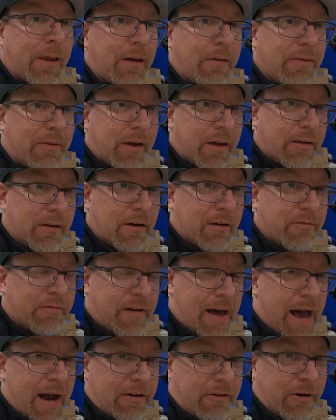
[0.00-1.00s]
than, the
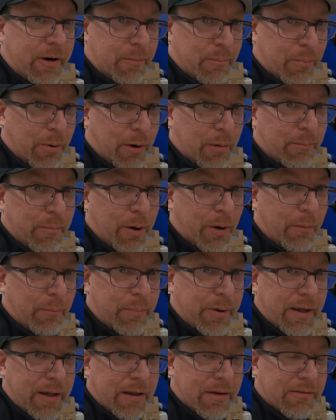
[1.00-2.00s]
factory Brembo
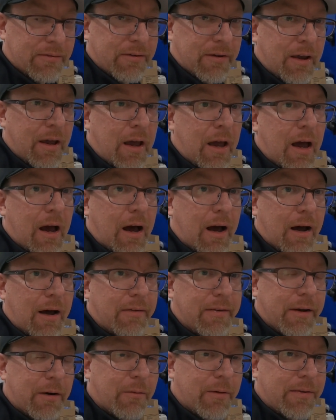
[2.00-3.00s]
piece.
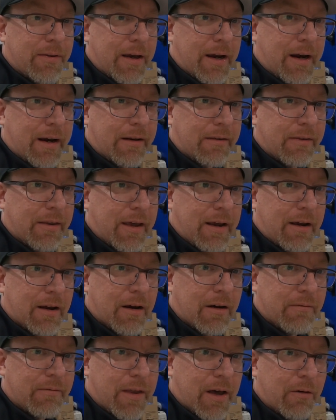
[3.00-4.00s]
The only thing I can think
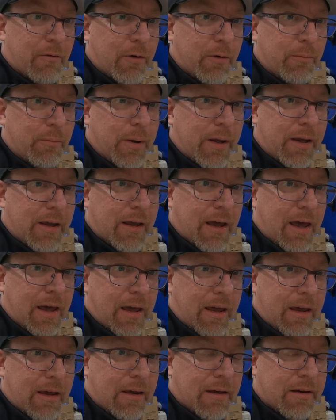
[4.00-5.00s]
of that would
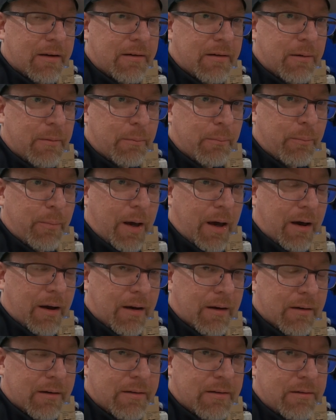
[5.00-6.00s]
be
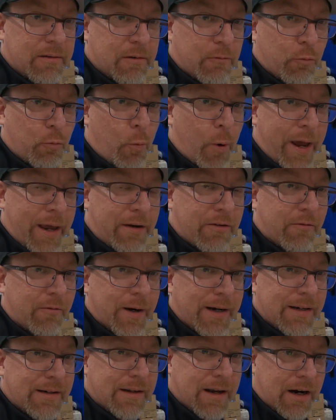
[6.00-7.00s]
a weight
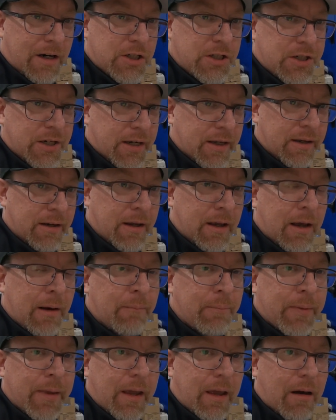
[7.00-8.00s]
reduction
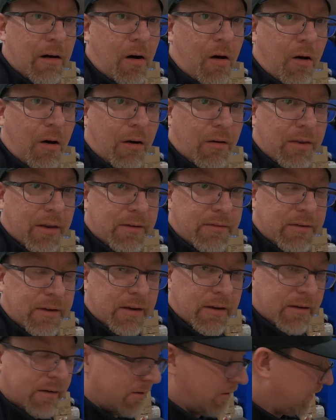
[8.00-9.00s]
are that
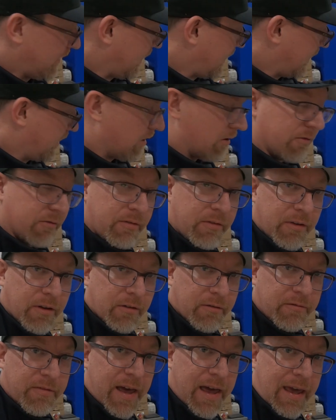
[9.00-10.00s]

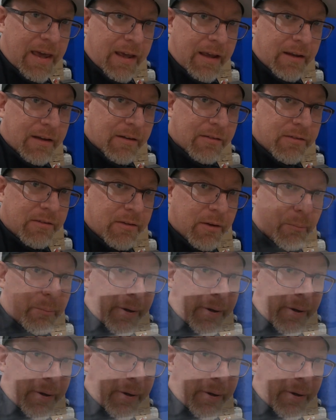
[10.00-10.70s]
the vanes, the